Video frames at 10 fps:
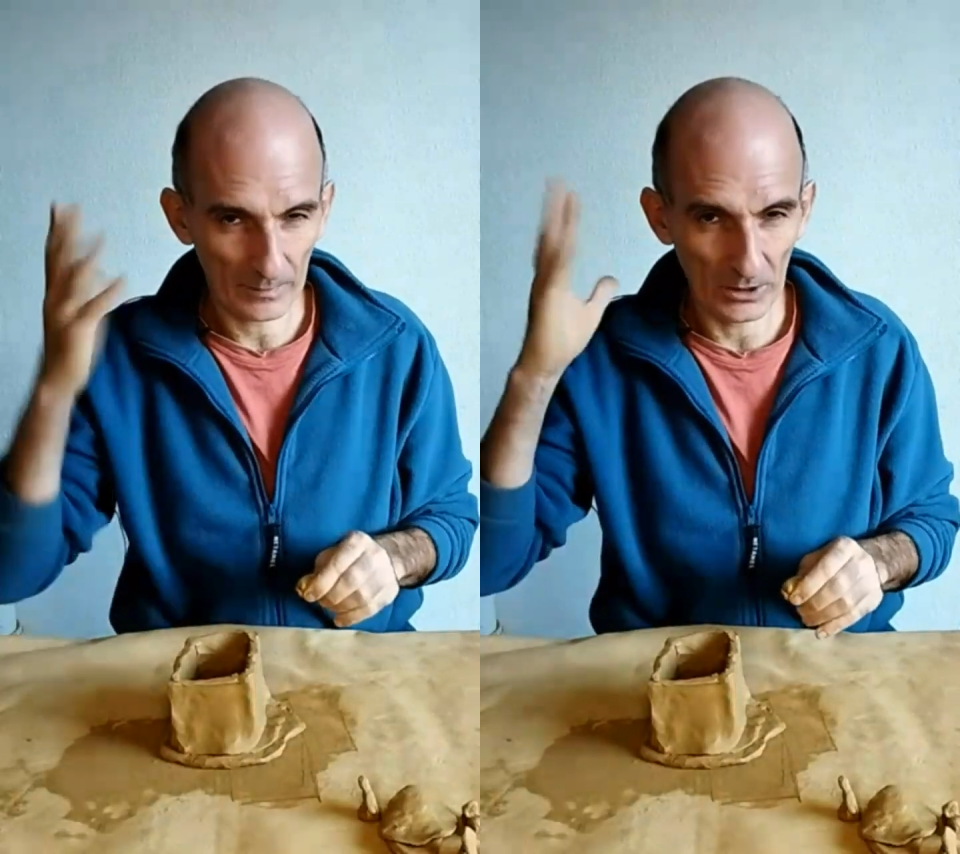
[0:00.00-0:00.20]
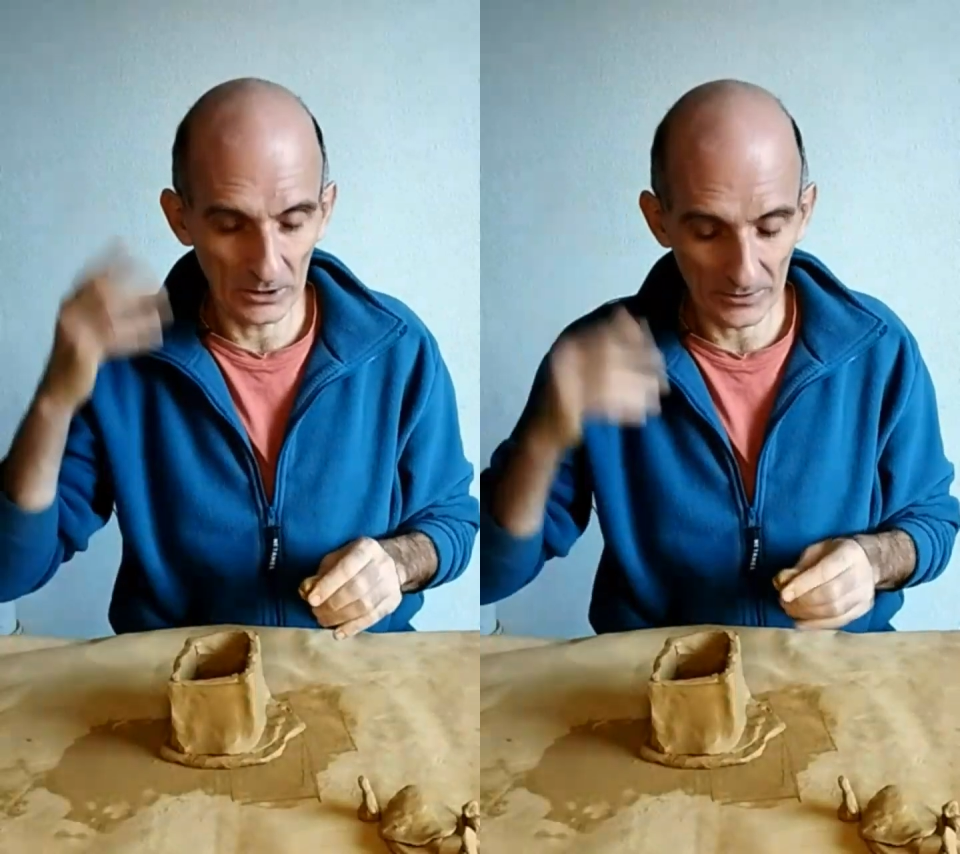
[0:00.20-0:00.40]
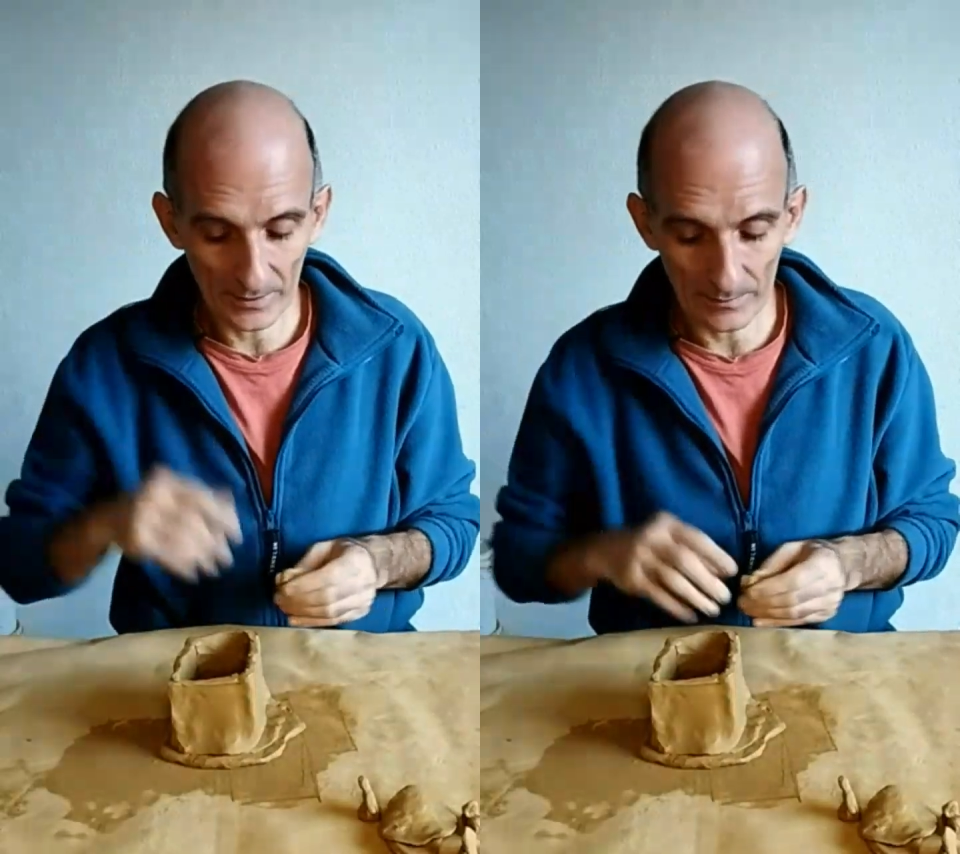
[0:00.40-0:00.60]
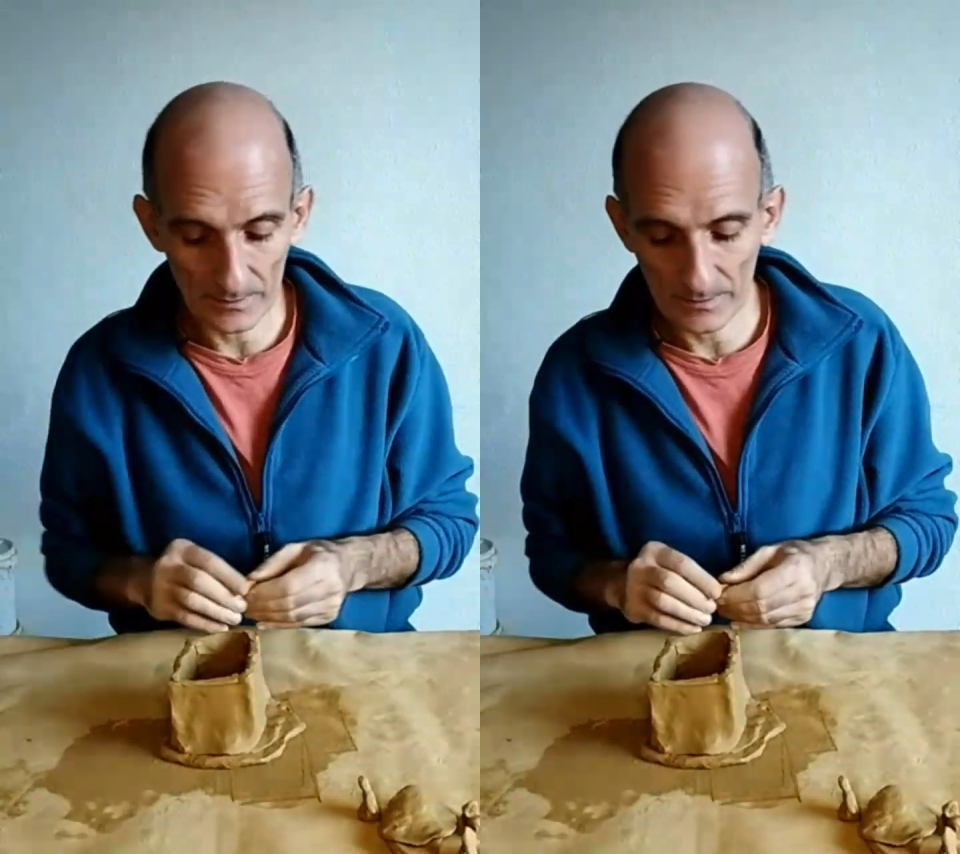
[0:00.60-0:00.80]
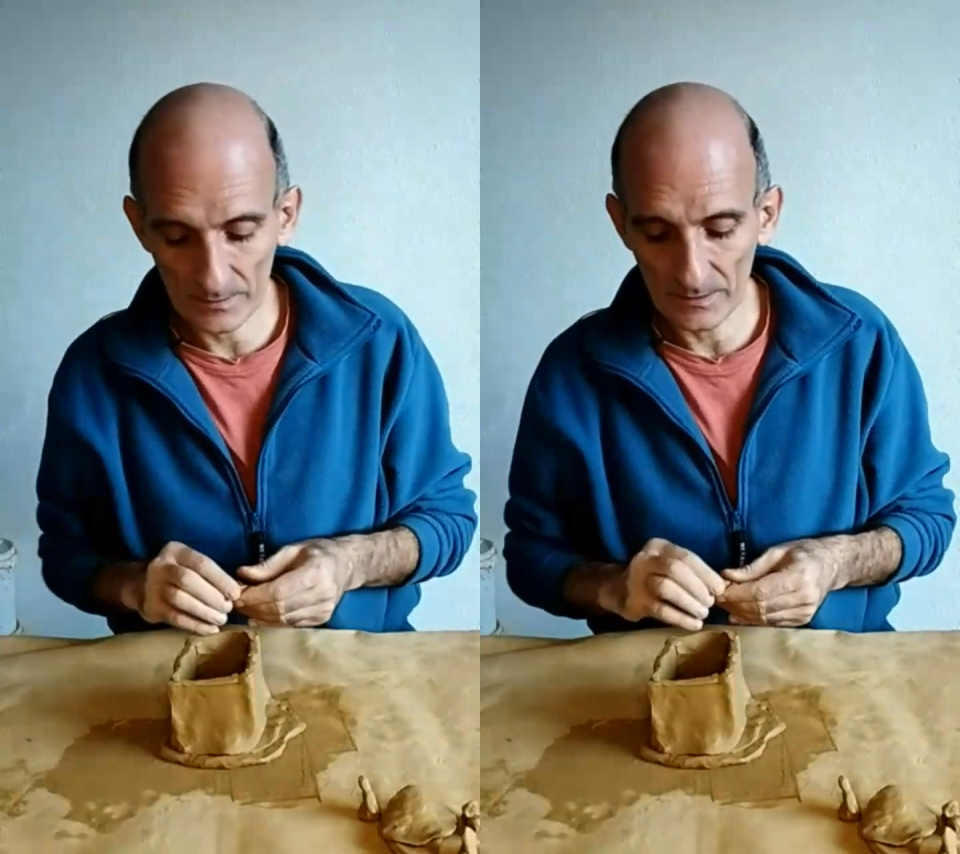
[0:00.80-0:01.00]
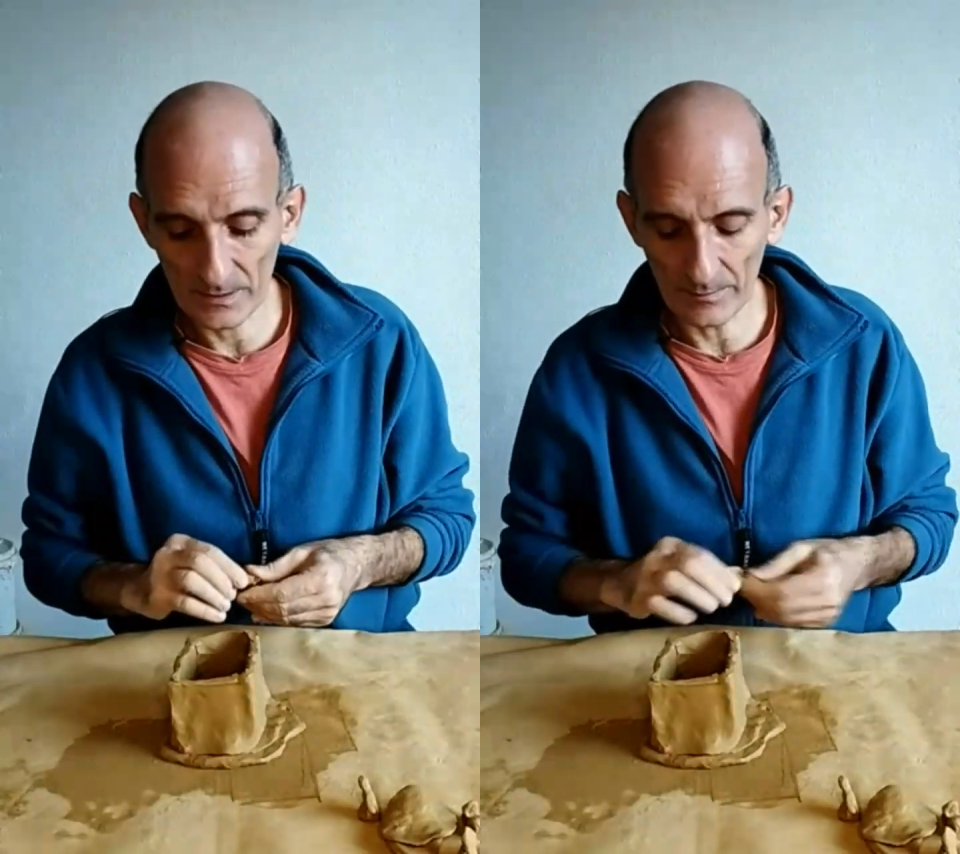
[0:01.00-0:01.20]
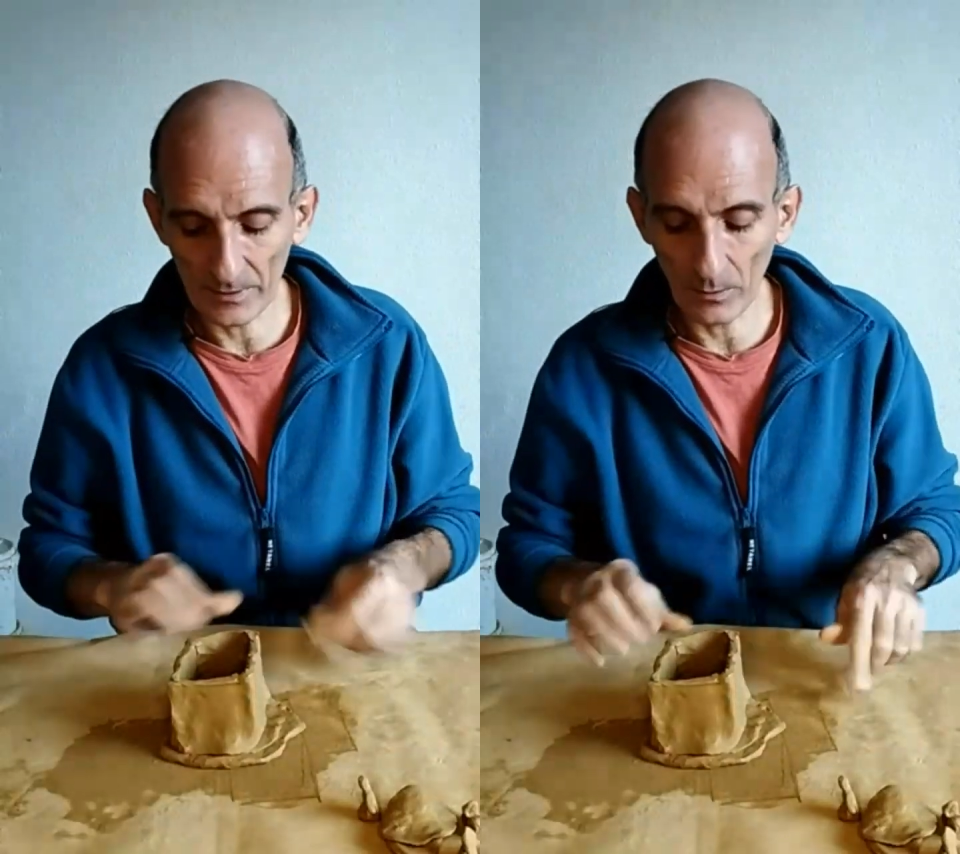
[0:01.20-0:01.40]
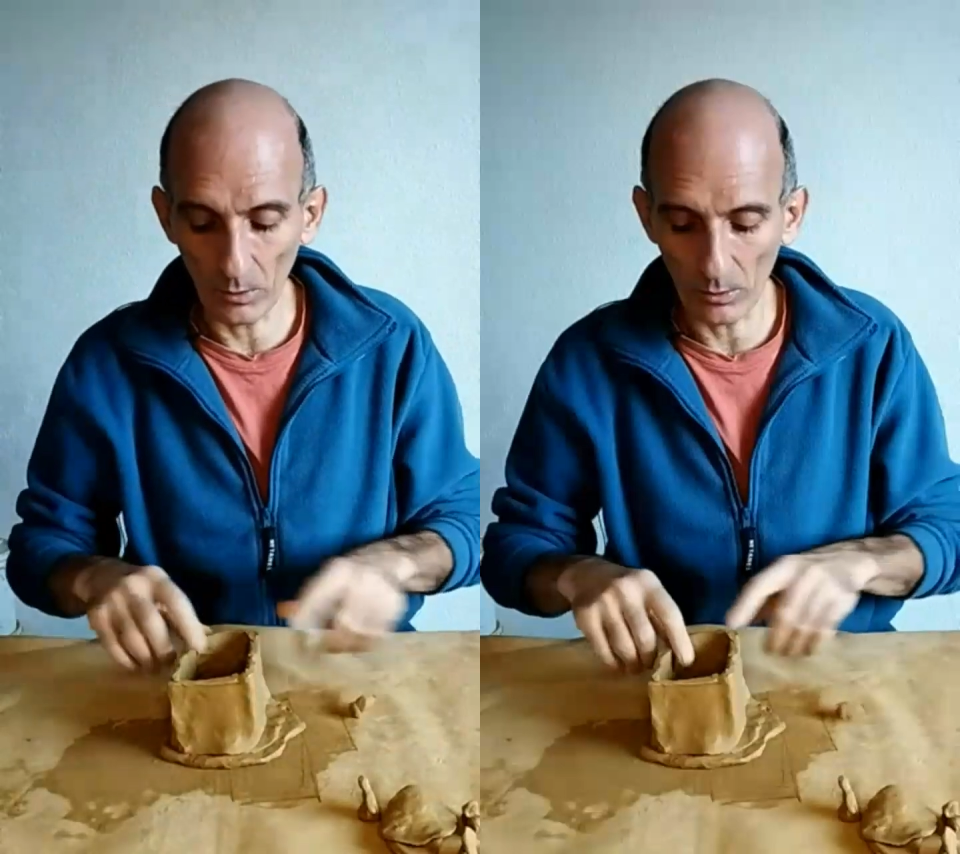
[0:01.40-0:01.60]
hear
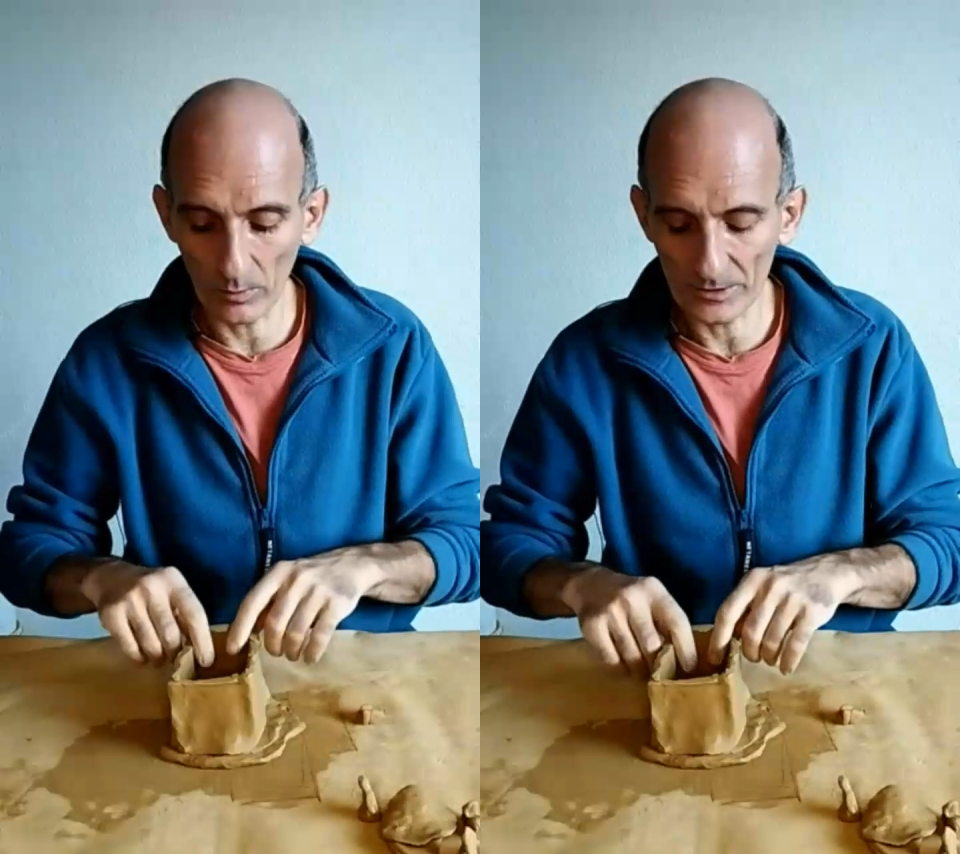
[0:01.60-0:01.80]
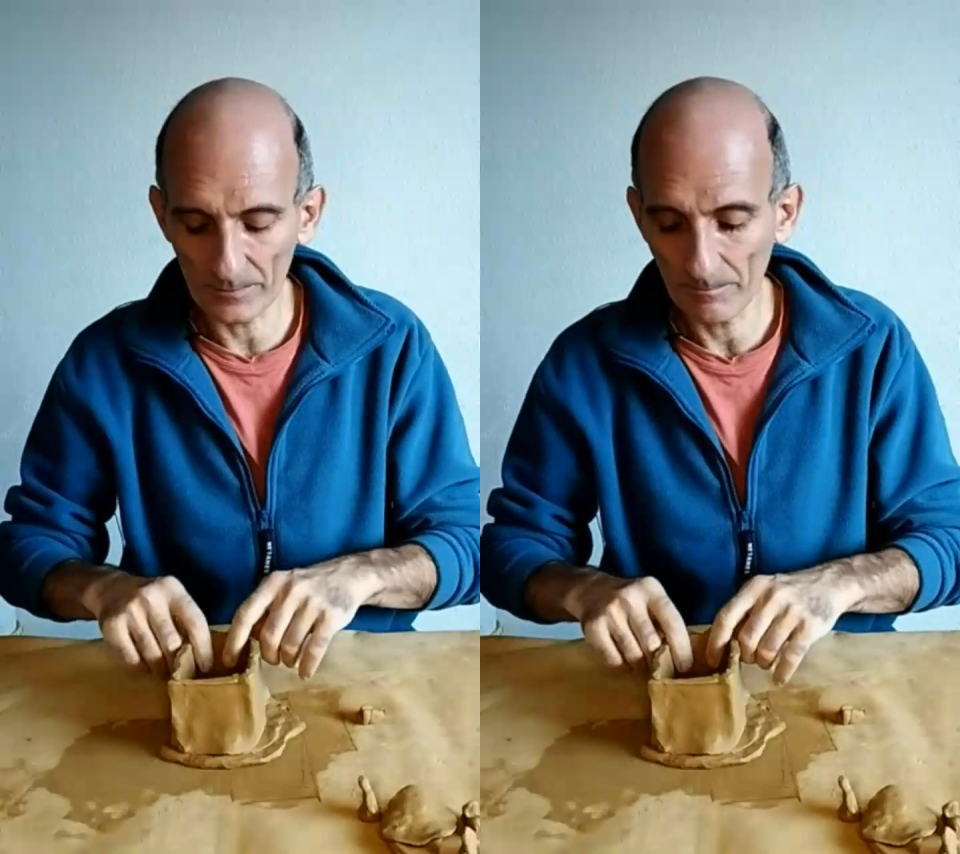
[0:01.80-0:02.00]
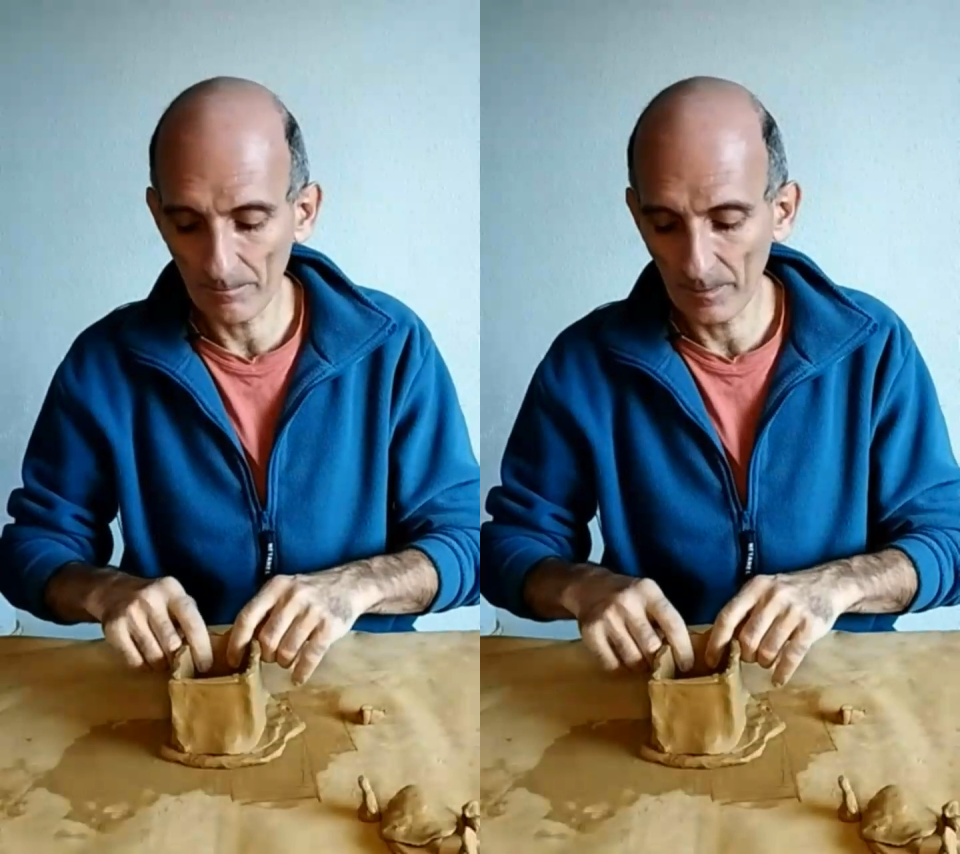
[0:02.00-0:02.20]
something awkward,